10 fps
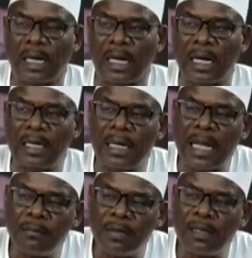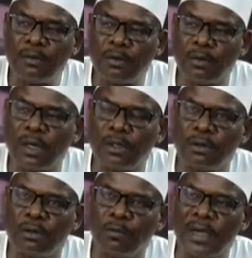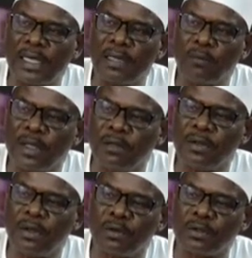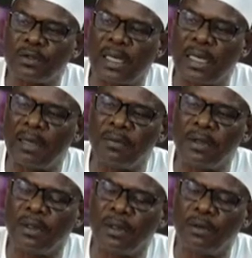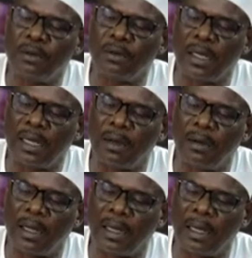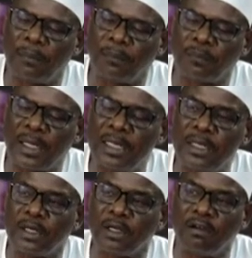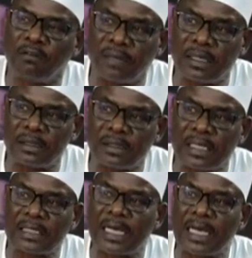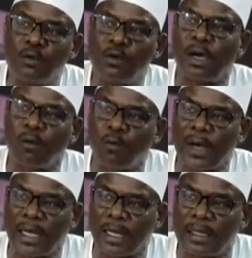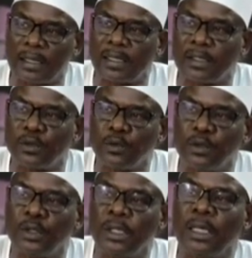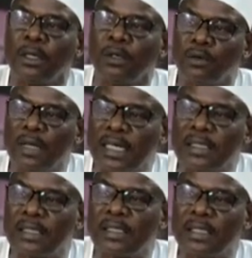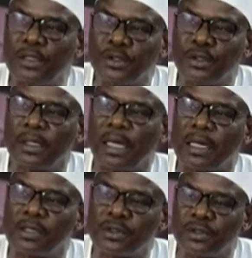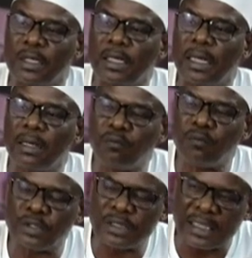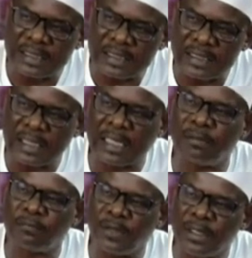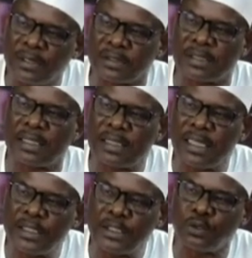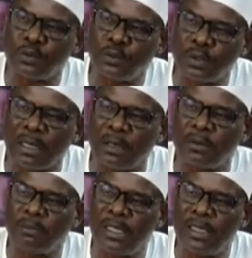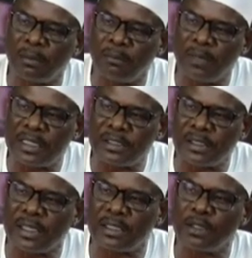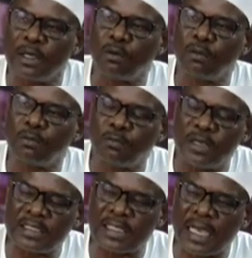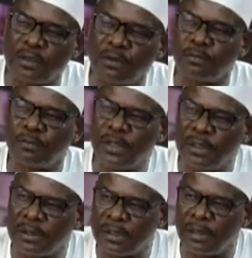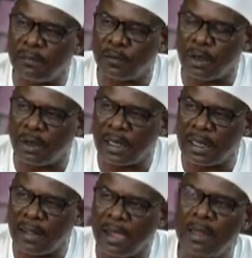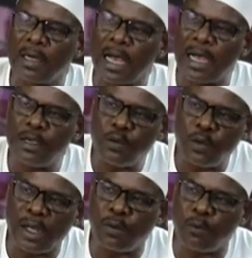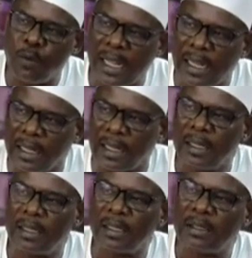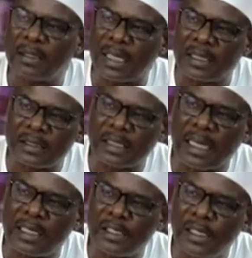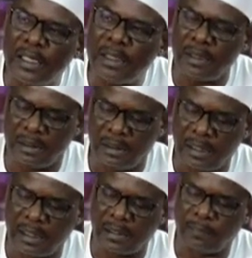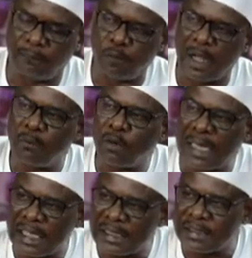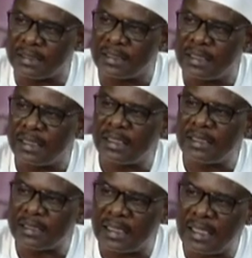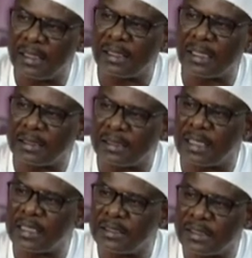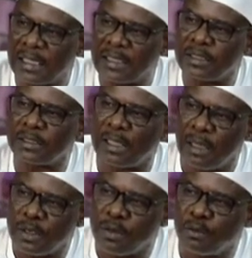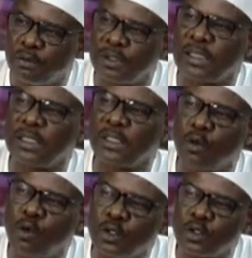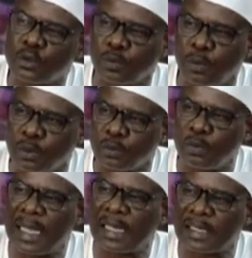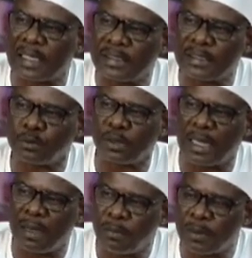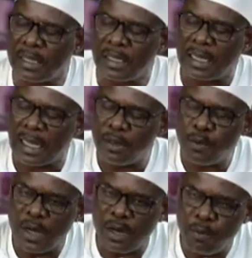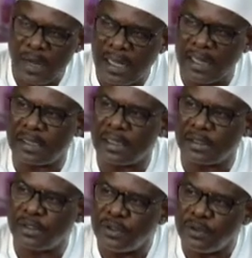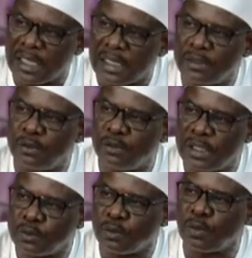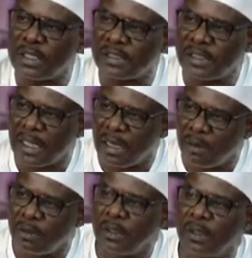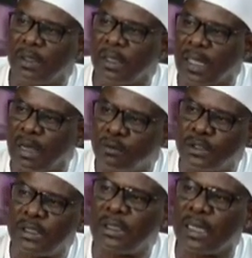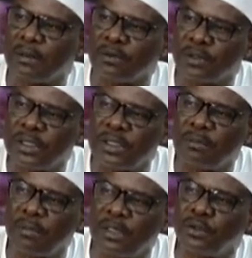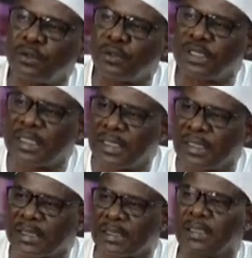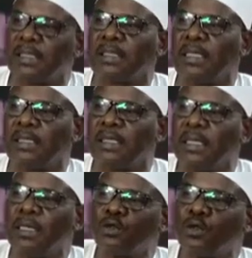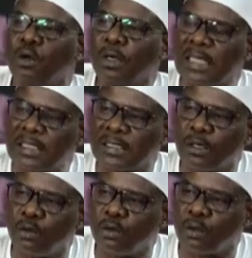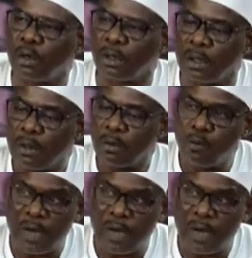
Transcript: Alarm, eh, you know, you know, waking, giving us alarm, you know, uh, uh, uh, telling the government that are you aware that the United Nations has statistical figures that 82 million Nigerians will face acute figure, uh, mm. hunger. Are you aware that Cadre um, Harmonize is saying that Nigeria is now included in the host spot where crisis will happen? Are you aware that the UNESCO is now counting and mm. treating malnutrition and that's in a good call. State. So that's a, a, good, call. call. Yeah.